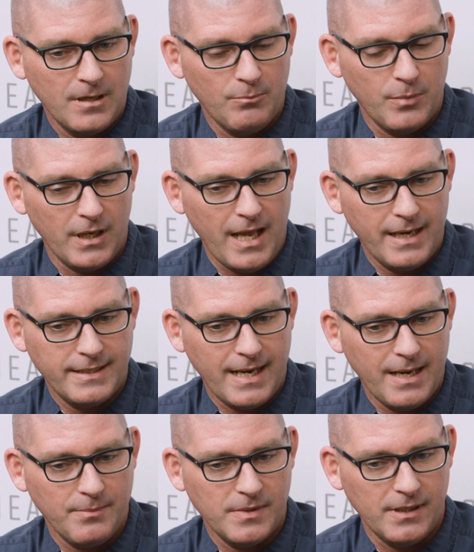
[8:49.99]
lot of
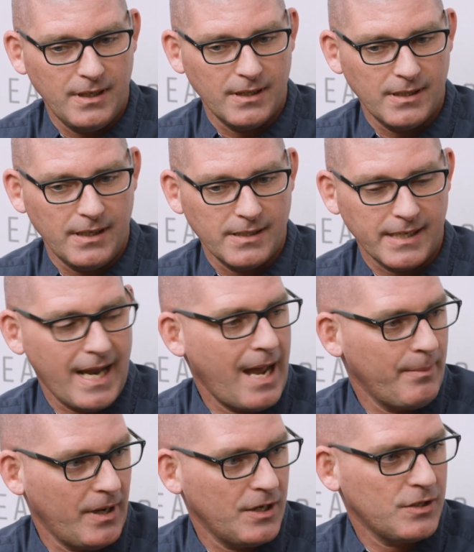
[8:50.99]
times it's a
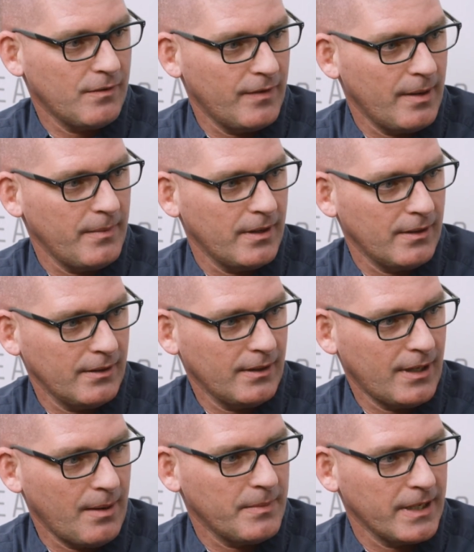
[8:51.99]
combination of them that
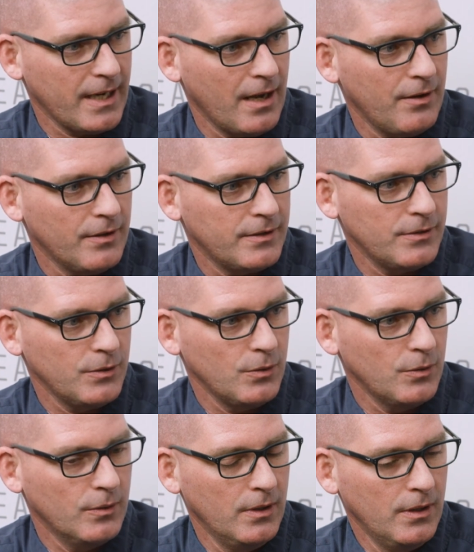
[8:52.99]
come together
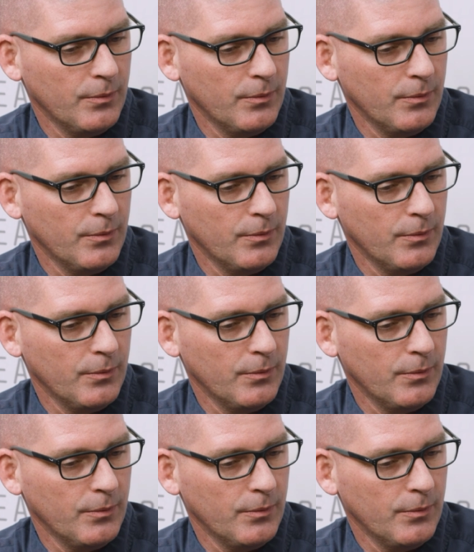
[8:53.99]
to